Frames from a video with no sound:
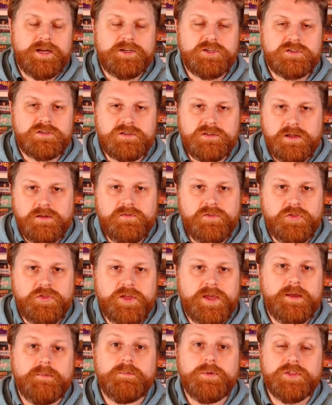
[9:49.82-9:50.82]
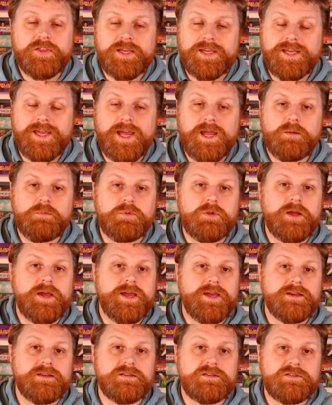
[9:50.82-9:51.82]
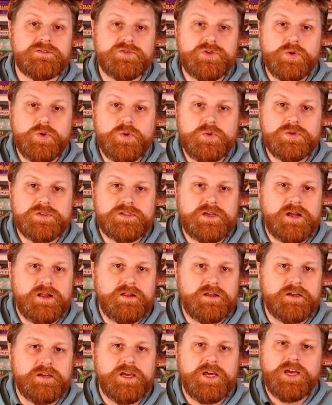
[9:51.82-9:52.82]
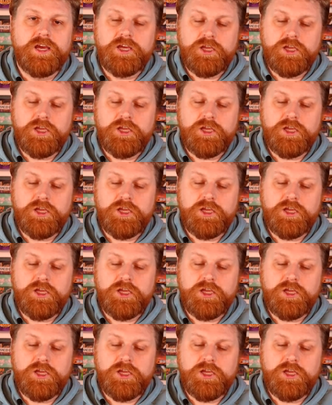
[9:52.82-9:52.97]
I just love the theme, but the gameplay is so solid.